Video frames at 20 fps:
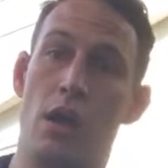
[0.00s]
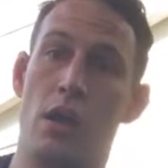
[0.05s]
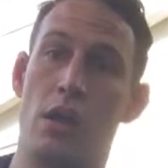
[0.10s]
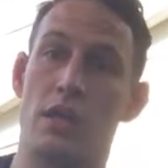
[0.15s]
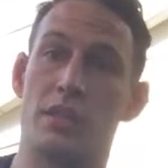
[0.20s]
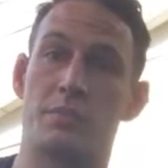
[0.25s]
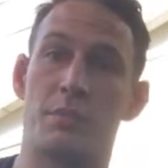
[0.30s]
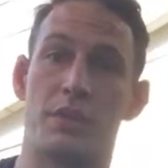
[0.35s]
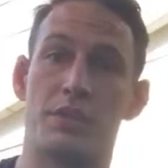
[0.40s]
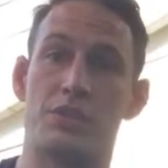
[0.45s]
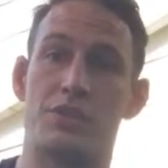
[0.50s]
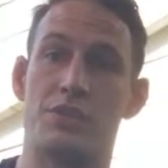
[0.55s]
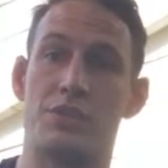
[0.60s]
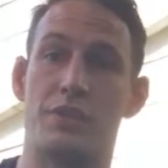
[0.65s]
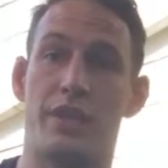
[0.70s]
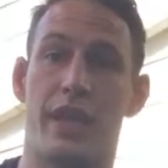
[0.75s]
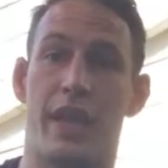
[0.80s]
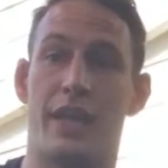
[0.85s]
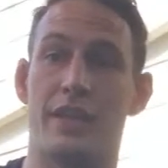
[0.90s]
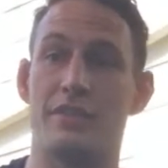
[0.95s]
as much as you
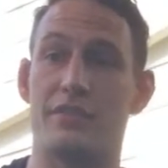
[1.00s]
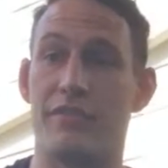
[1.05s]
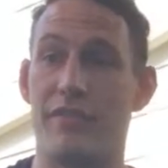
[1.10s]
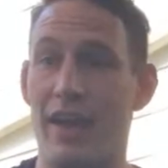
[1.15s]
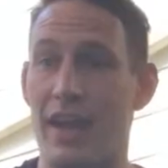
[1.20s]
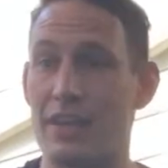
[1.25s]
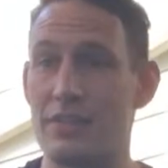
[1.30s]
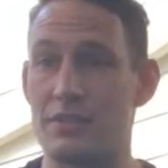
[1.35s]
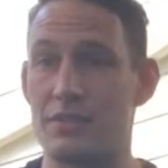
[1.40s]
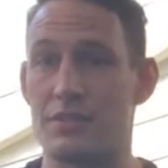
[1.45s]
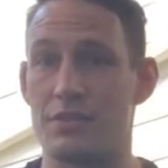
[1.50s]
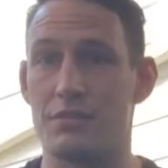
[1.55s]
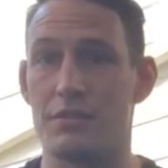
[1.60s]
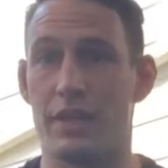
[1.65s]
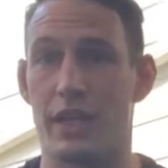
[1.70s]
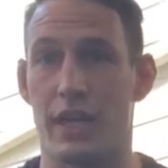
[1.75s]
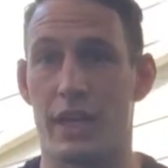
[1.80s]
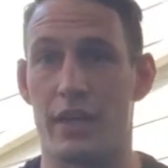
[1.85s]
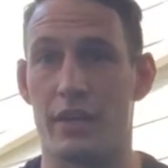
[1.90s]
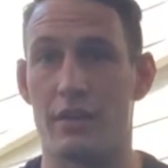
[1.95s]
can, as fast as you
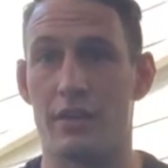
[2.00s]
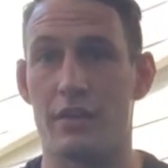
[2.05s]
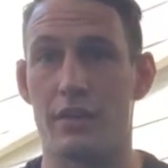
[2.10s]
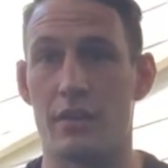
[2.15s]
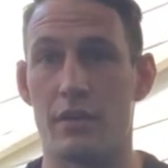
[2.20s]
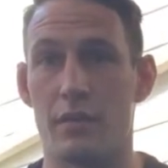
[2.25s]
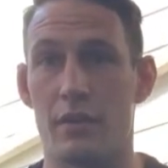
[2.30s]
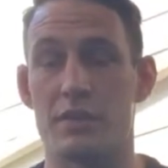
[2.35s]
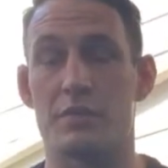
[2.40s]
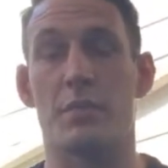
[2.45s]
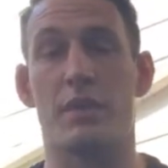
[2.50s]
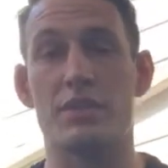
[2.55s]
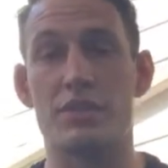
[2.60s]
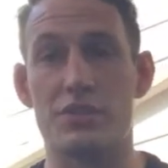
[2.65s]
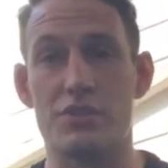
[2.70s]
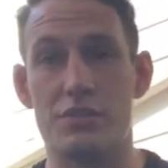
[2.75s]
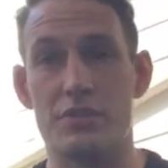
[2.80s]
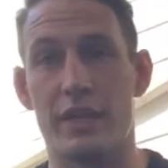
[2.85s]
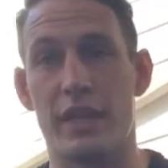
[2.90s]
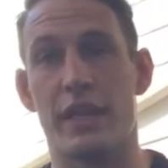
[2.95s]
can. as much
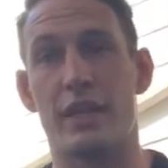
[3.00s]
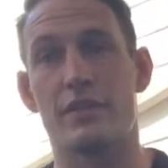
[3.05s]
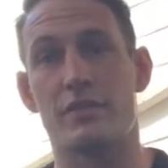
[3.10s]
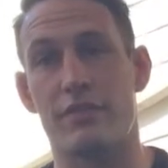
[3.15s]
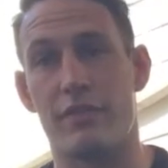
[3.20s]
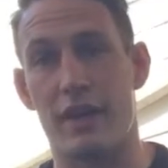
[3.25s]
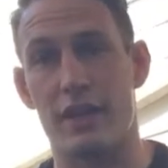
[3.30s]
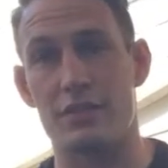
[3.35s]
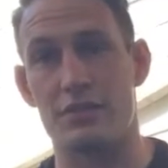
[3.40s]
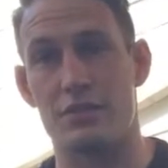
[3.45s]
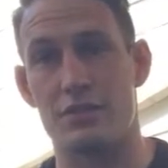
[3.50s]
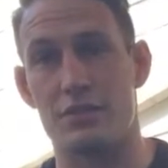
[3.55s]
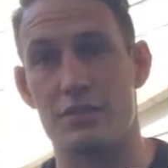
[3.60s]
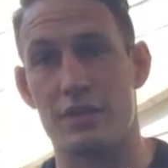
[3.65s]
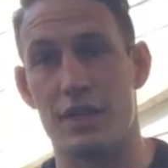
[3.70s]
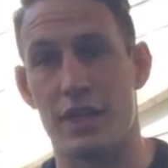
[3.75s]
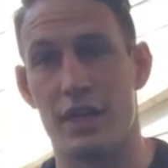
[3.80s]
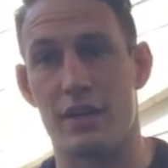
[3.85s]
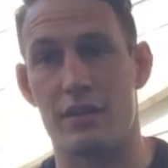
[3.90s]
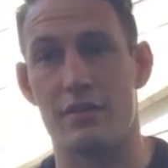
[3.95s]
as you can, as fast as you
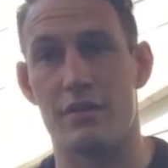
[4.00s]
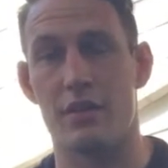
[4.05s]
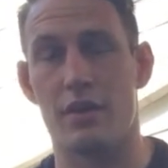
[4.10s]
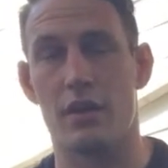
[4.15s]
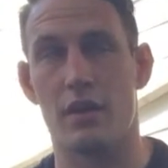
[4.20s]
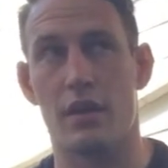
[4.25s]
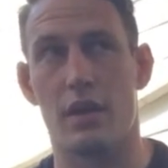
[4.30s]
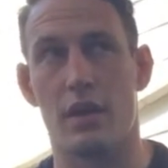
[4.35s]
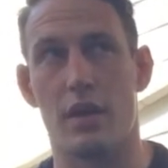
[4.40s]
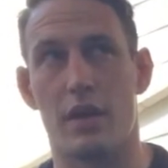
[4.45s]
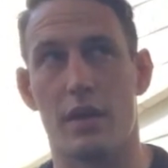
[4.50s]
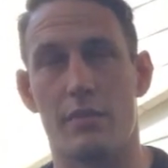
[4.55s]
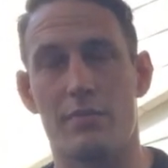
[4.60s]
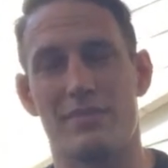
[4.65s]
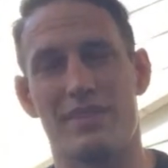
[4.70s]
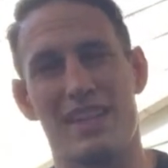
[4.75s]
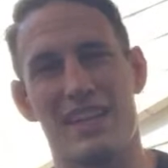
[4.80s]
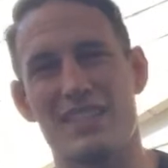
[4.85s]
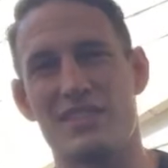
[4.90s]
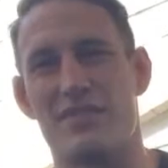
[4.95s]
can.
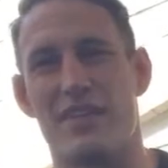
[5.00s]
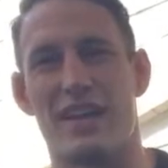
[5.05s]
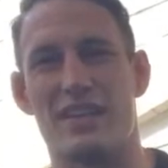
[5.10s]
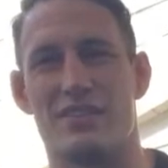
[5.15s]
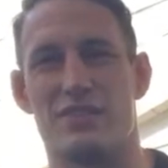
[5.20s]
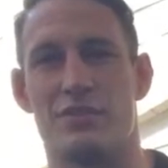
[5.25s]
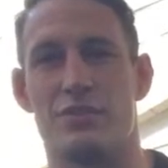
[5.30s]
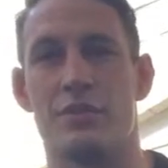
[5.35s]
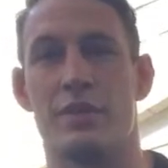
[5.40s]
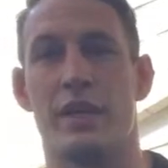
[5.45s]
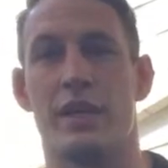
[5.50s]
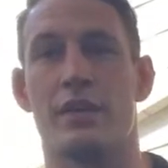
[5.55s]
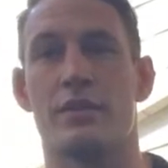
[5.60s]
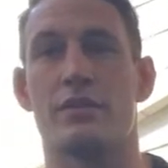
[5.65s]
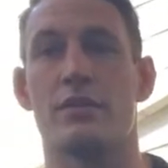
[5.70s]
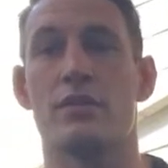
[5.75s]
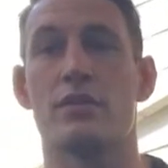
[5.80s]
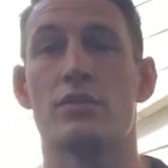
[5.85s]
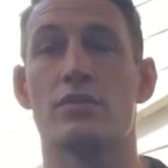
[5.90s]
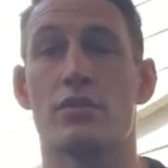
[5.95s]
Not as fast as you can.
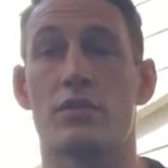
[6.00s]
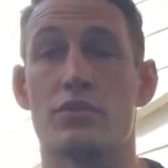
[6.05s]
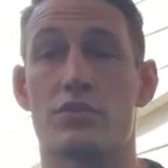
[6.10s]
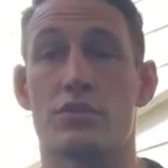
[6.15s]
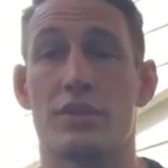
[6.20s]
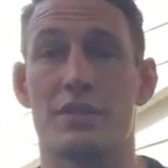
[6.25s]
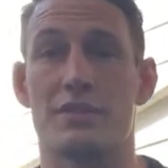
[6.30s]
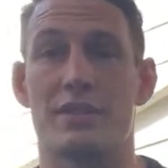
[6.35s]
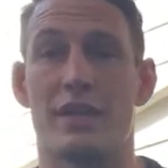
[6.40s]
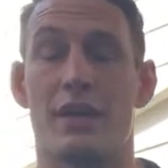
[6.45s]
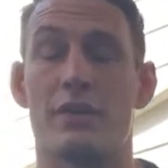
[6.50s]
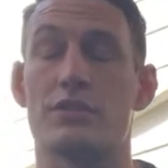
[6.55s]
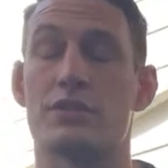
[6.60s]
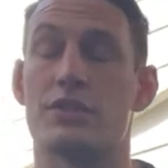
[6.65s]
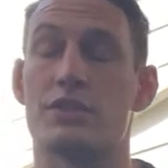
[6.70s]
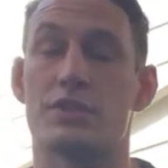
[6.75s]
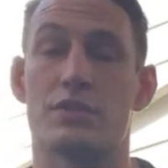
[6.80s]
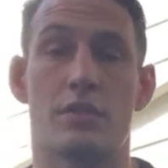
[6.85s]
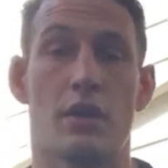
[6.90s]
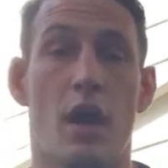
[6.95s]
Don't stress out.
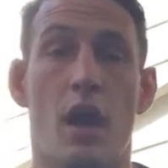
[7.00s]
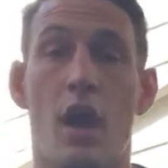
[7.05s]
Just